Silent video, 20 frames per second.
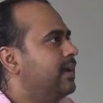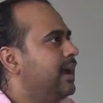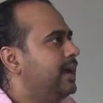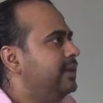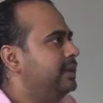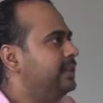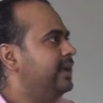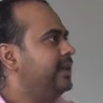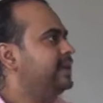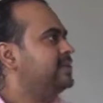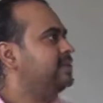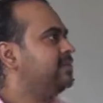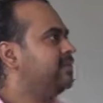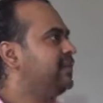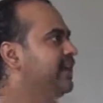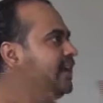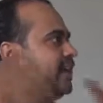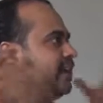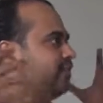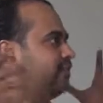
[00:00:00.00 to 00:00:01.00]
and there is a
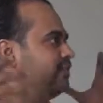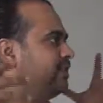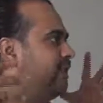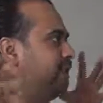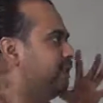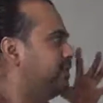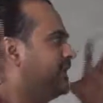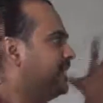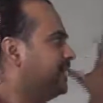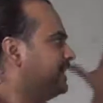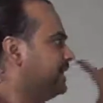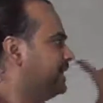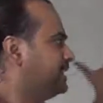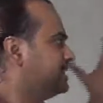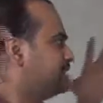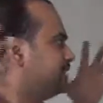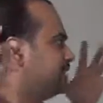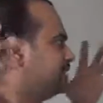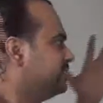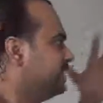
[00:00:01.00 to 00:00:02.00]
feeling of
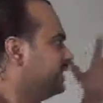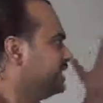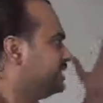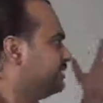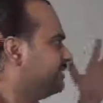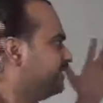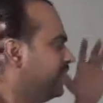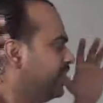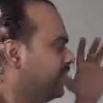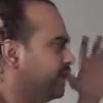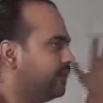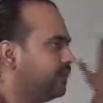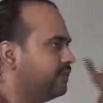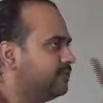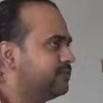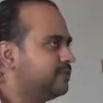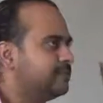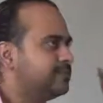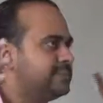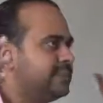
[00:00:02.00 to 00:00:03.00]
completeness. There is a feeling
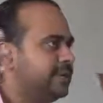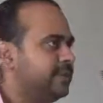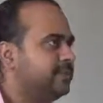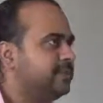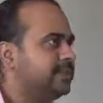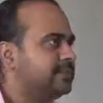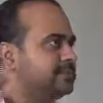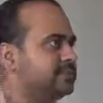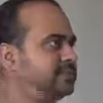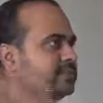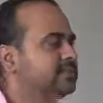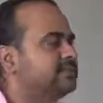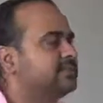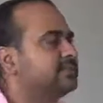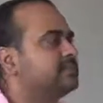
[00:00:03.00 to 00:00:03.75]
of celebration.